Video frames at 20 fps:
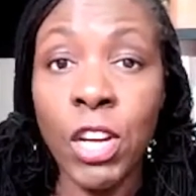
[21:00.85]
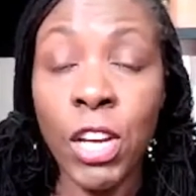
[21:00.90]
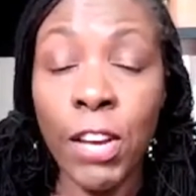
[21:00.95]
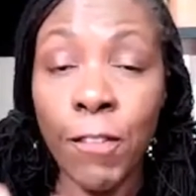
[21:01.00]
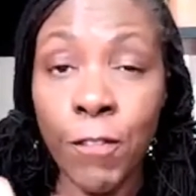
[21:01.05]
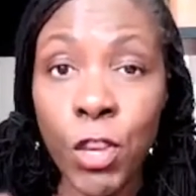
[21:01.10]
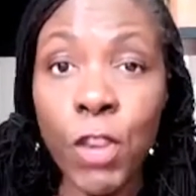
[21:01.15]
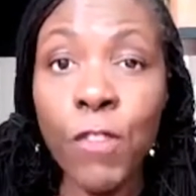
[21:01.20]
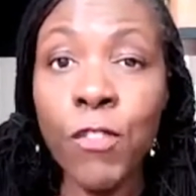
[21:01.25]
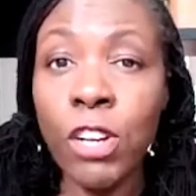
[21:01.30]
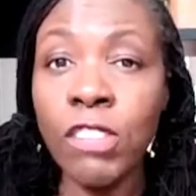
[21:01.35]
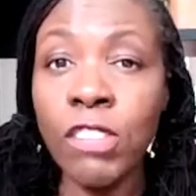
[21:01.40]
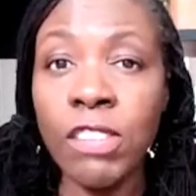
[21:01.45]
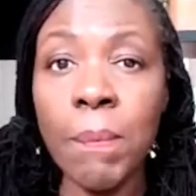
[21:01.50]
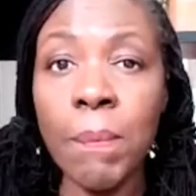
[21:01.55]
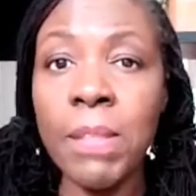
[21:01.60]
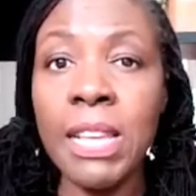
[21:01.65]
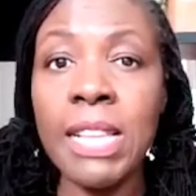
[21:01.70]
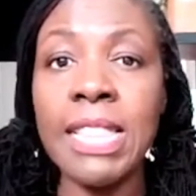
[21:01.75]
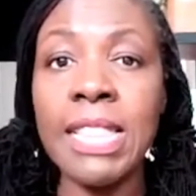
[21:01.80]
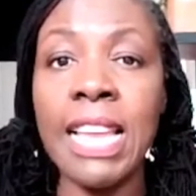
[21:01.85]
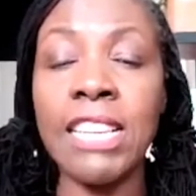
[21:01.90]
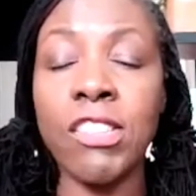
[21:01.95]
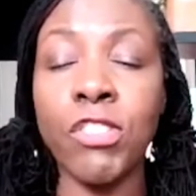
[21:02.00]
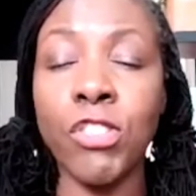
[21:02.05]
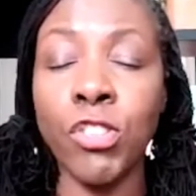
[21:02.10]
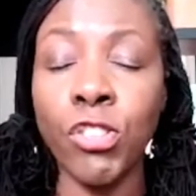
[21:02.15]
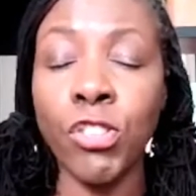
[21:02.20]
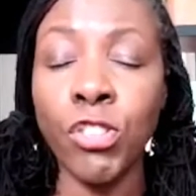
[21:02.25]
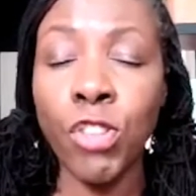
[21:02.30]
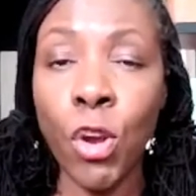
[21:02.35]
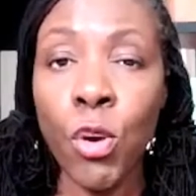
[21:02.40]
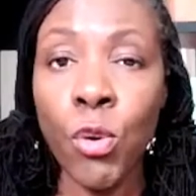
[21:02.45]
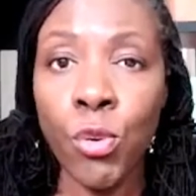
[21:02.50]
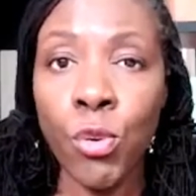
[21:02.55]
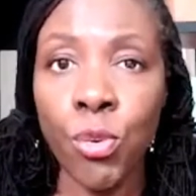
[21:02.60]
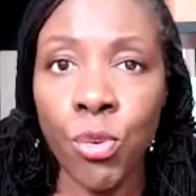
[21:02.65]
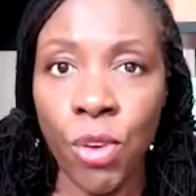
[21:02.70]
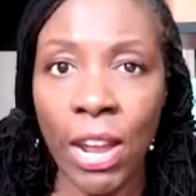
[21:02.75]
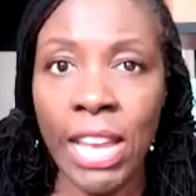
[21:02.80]
If you've got something that is
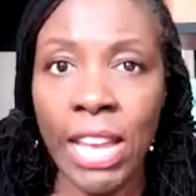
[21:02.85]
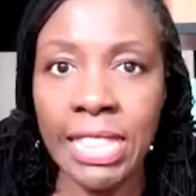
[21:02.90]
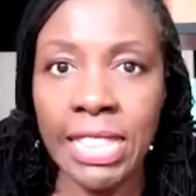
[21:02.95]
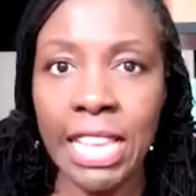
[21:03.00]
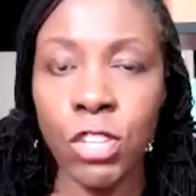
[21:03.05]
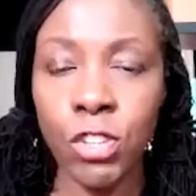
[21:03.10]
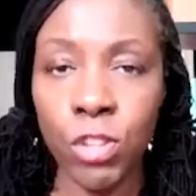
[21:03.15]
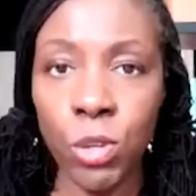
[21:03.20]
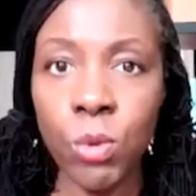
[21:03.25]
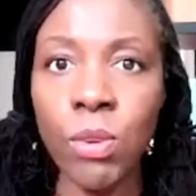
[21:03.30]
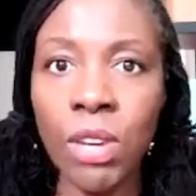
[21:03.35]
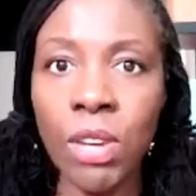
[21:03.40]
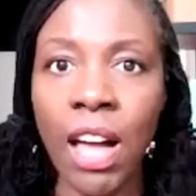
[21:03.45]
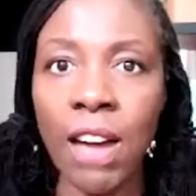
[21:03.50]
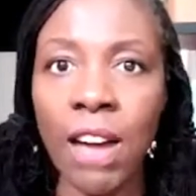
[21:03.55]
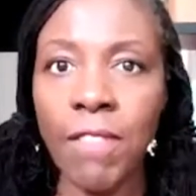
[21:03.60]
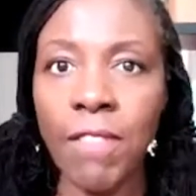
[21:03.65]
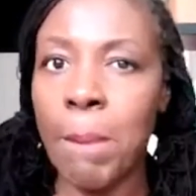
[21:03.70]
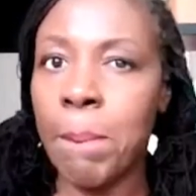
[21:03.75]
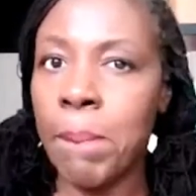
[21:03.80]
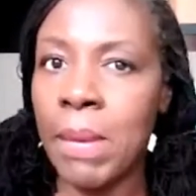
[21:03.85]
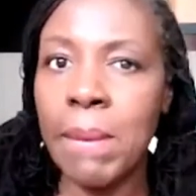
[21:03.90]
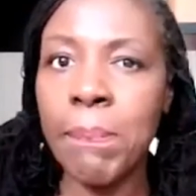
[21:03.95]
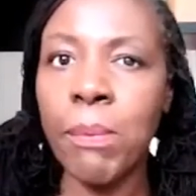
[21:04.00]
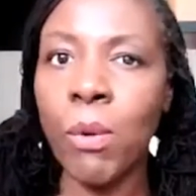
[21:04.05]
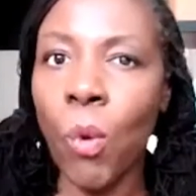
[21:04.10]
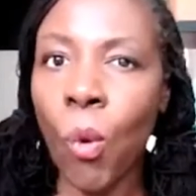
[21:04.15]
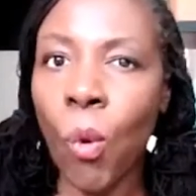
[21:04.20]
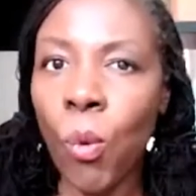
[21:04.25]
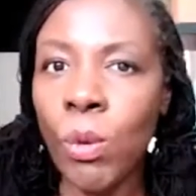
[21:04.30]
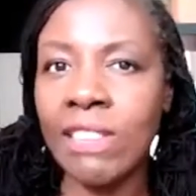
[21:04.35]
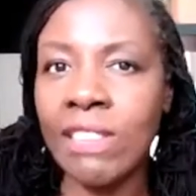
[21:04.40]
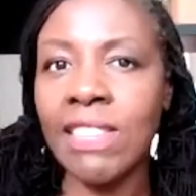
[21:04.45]
so great that you love, and people always